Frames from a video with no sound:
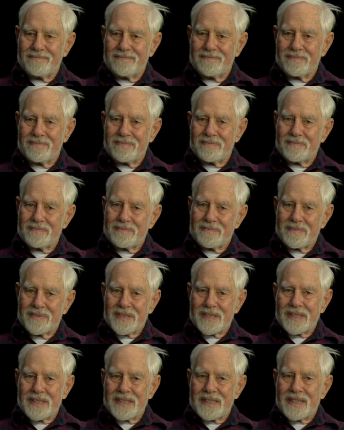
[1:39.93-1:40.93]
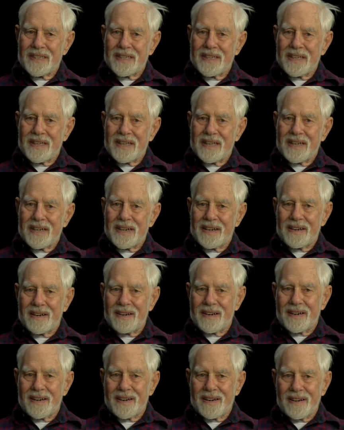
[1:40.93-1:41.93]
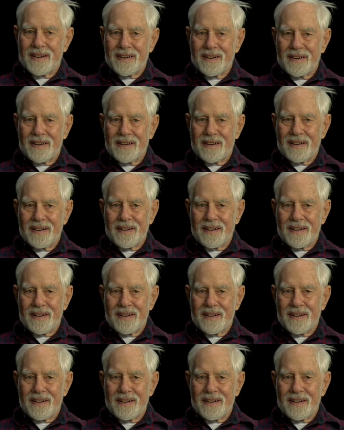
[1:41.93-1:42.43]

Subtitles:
[no speech]